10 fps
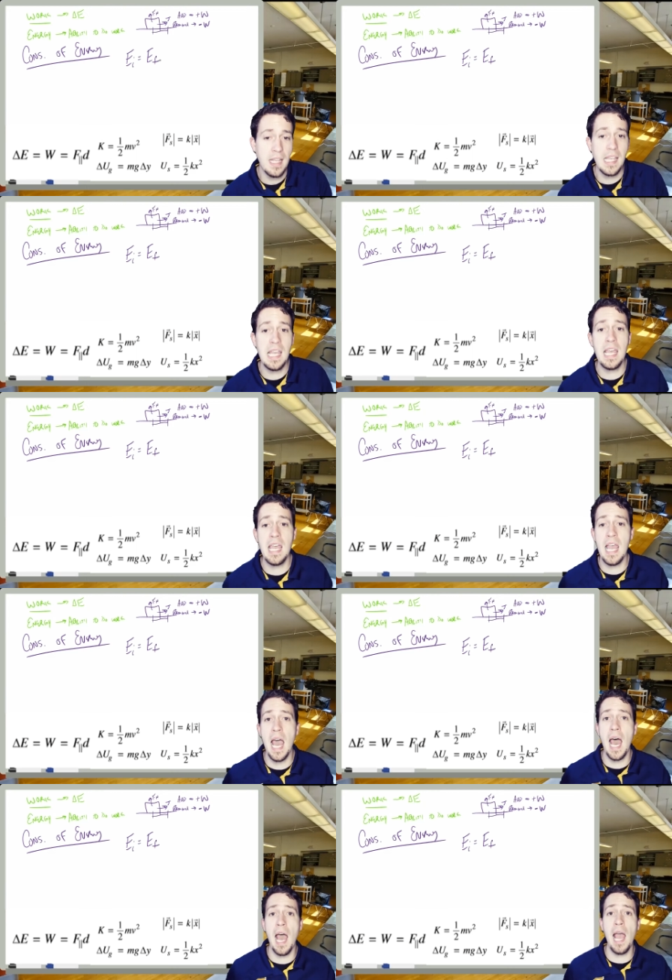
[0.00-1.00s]
E
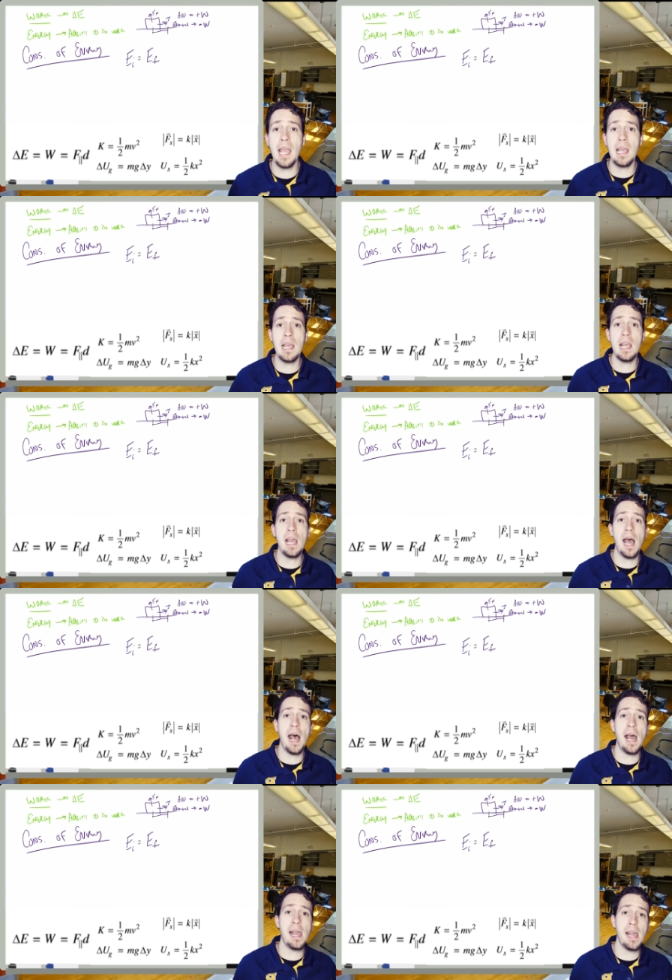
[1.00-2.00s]
I E
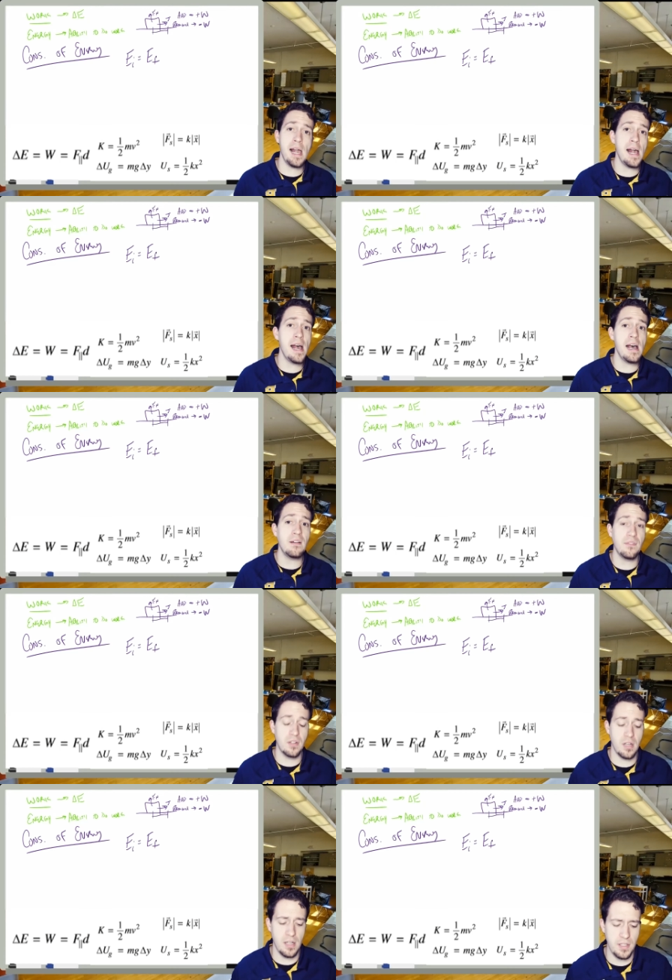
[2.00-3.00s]
I F,
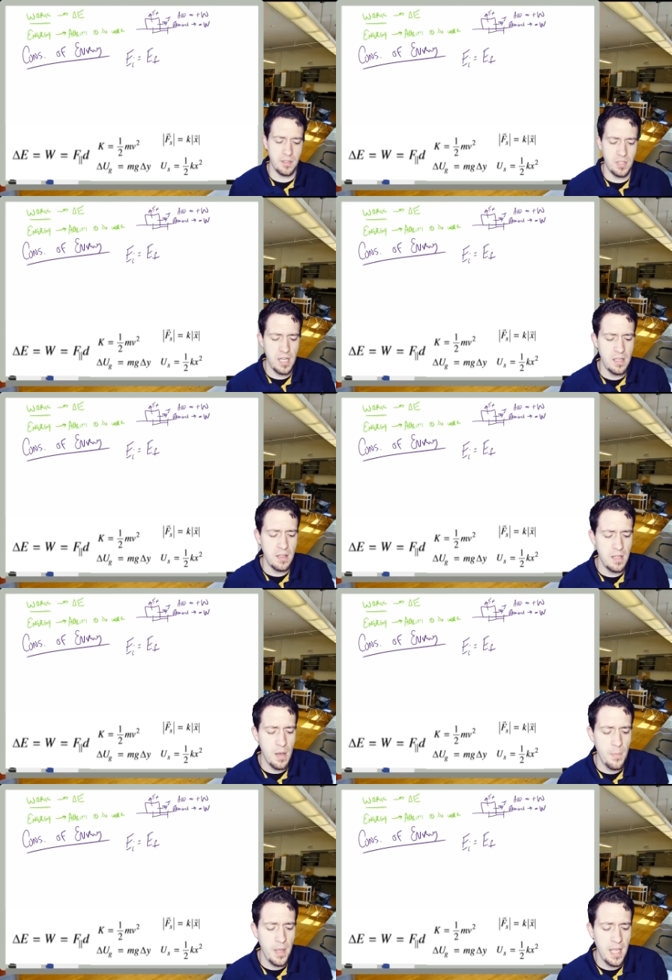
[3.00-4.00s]
because in
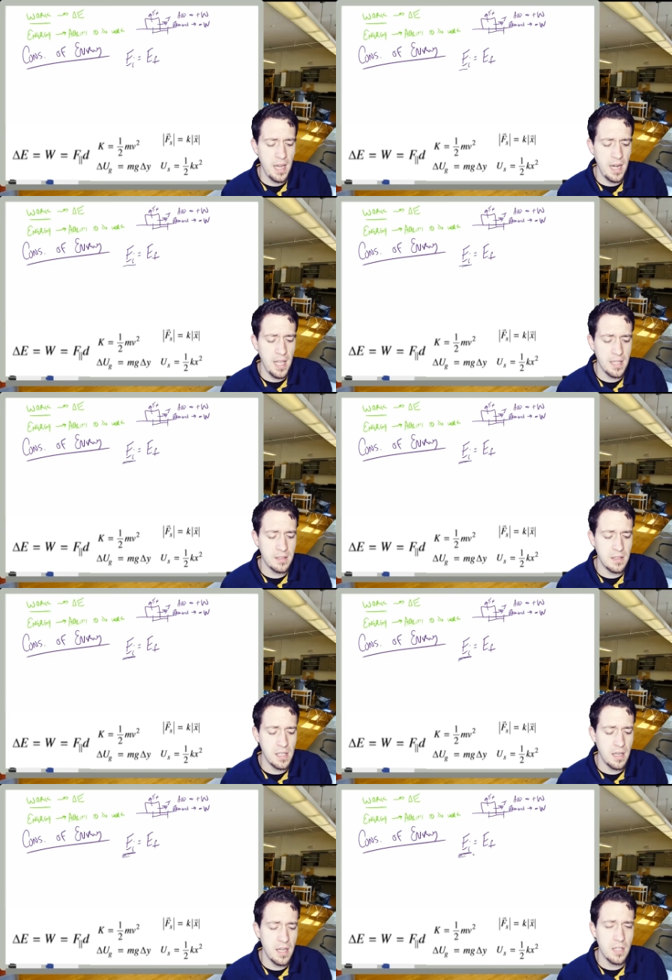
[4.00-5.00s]
the beginning it's the
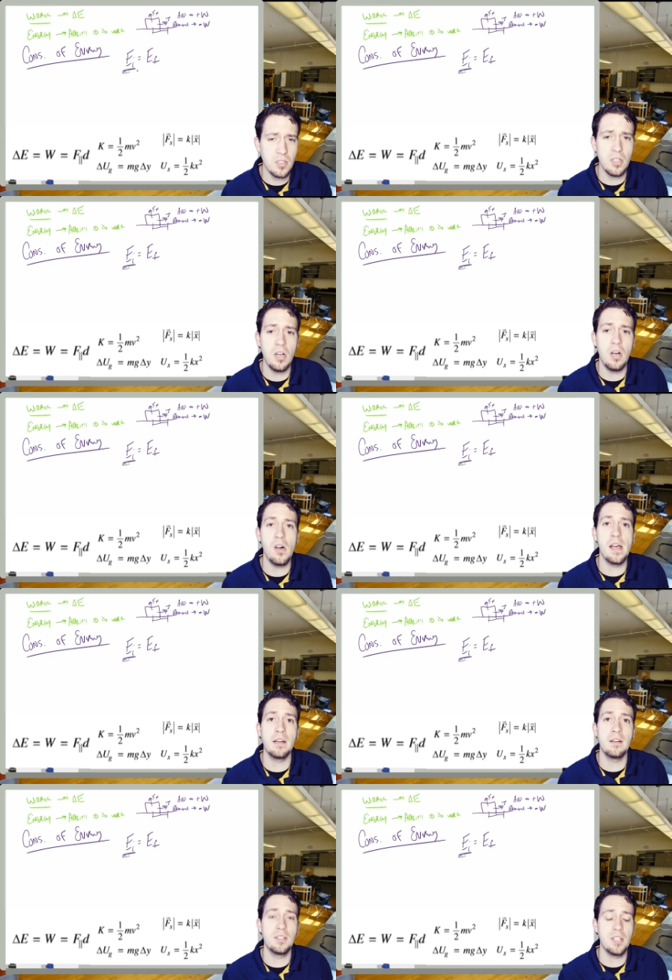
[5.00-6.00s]
initial
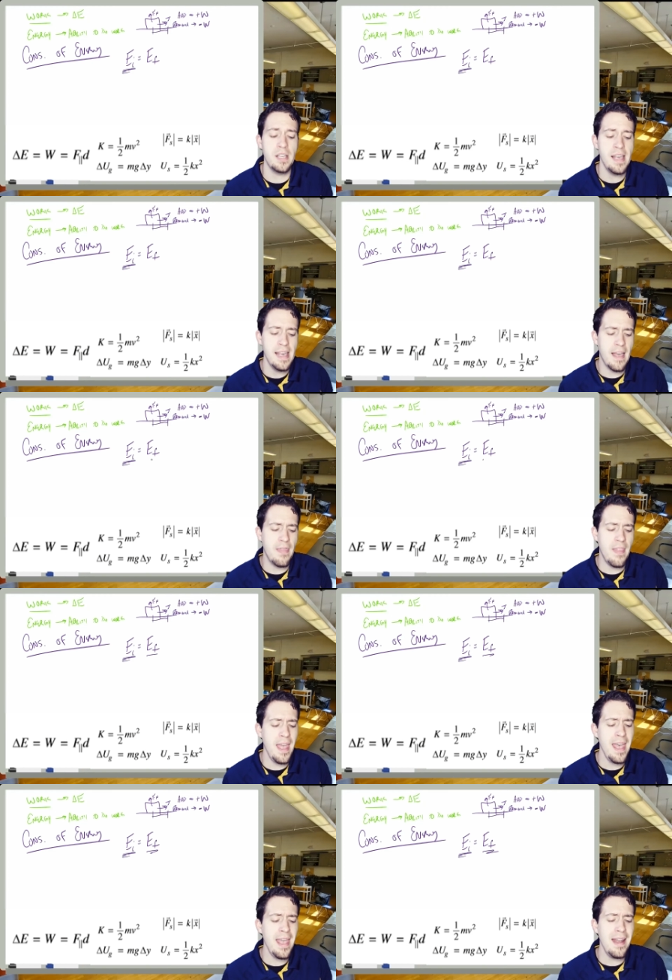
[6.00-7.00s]
energy, and
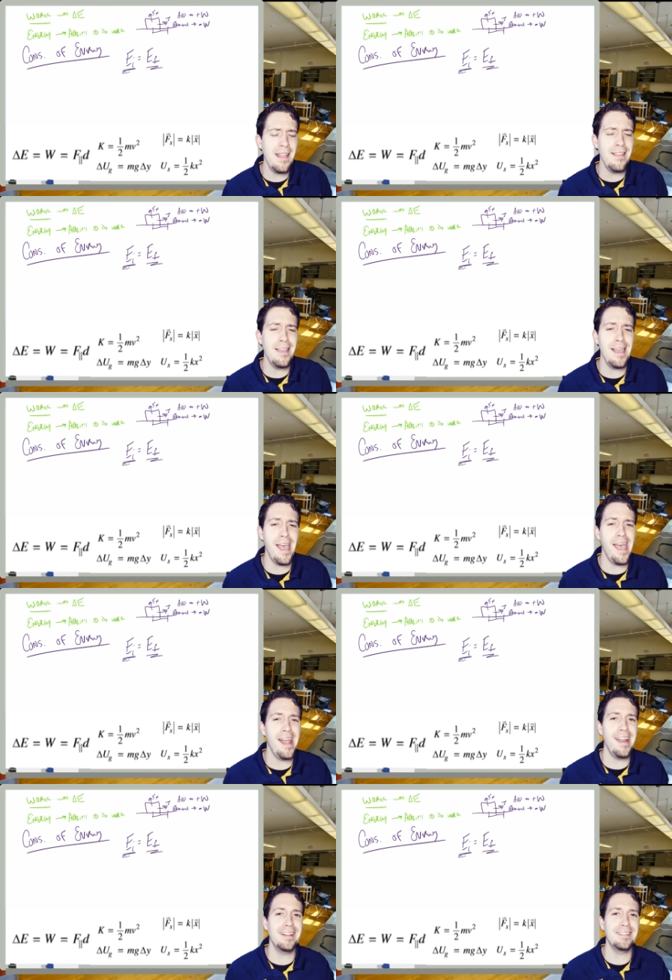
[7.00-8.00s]
then in the
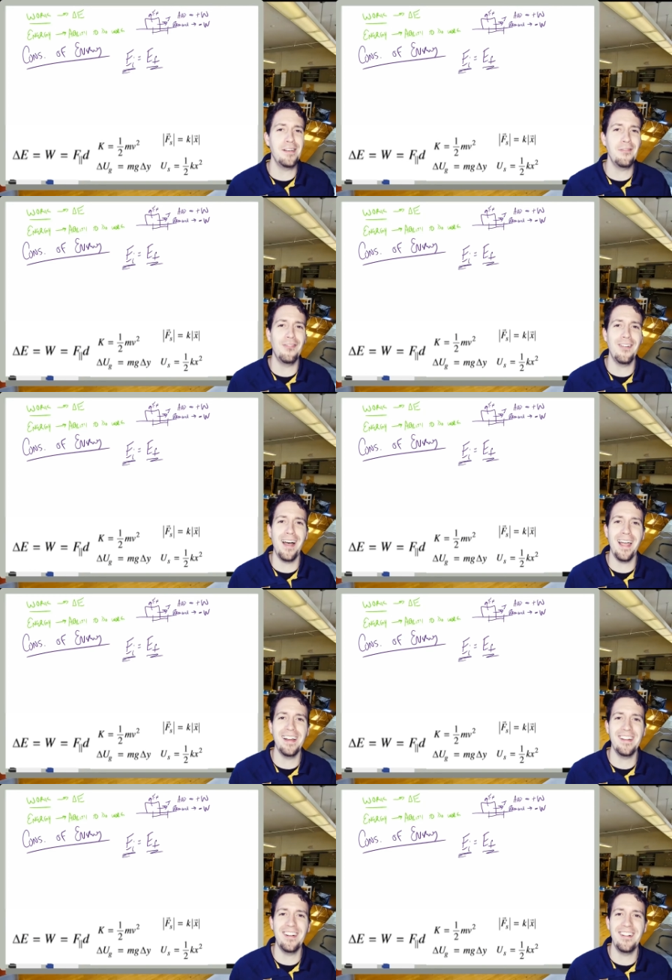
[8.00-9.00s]
end it's the
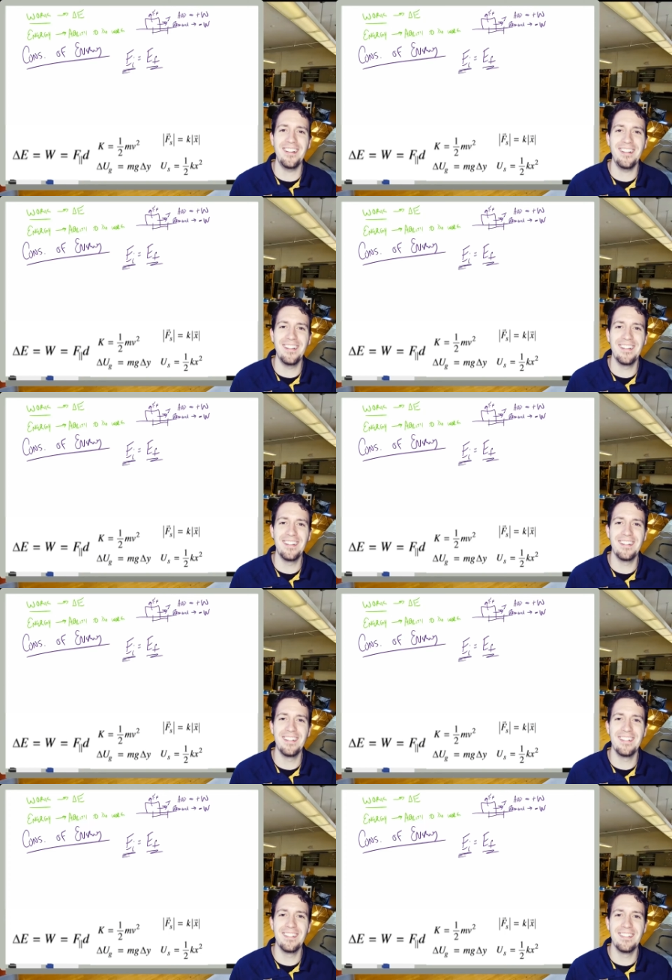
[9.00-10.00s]
final.
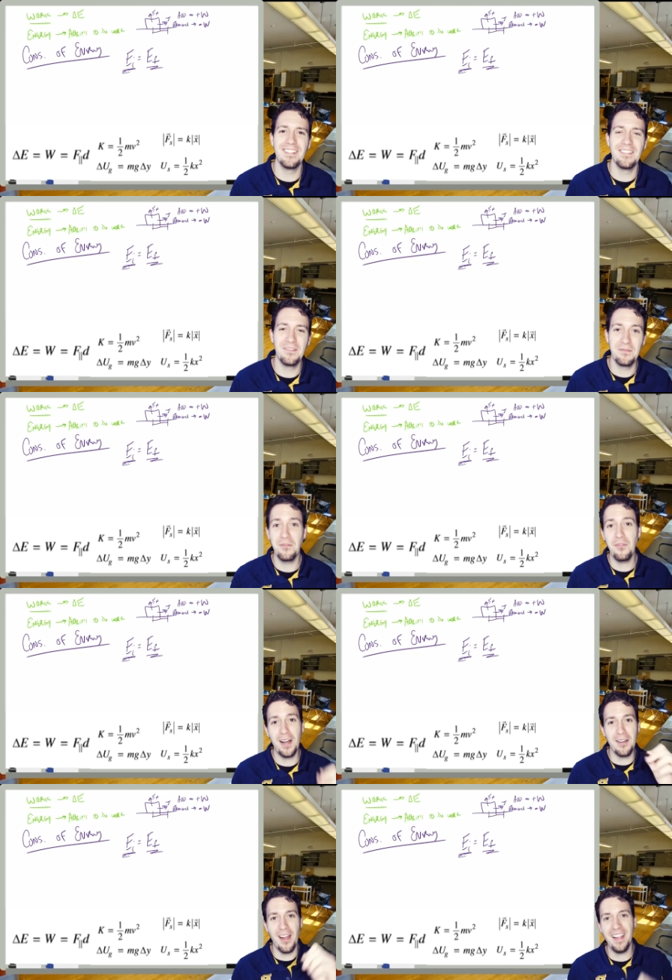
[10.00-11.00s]

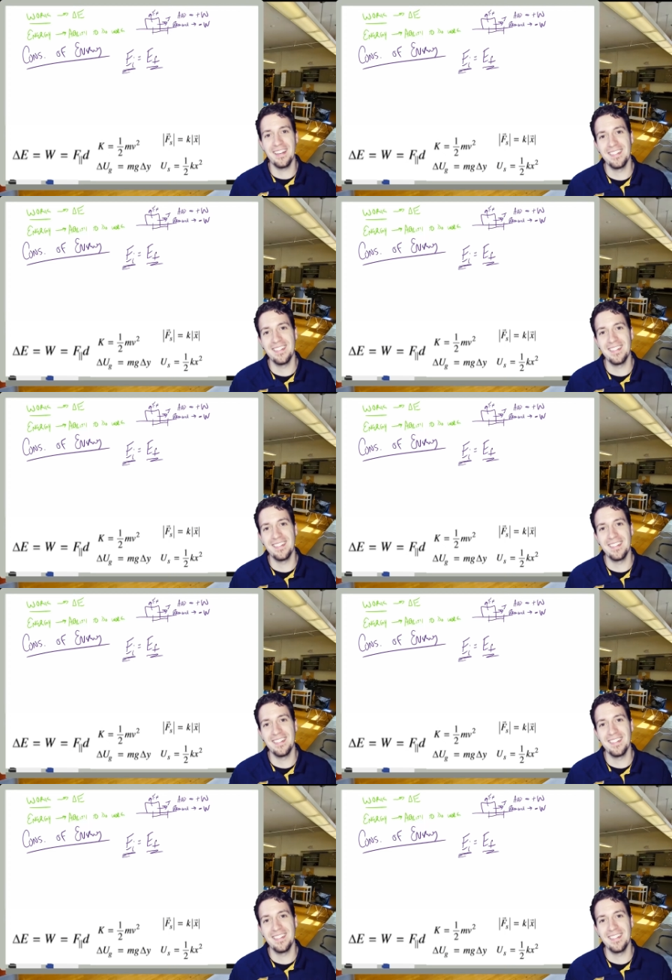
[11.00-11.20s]
Funny, right?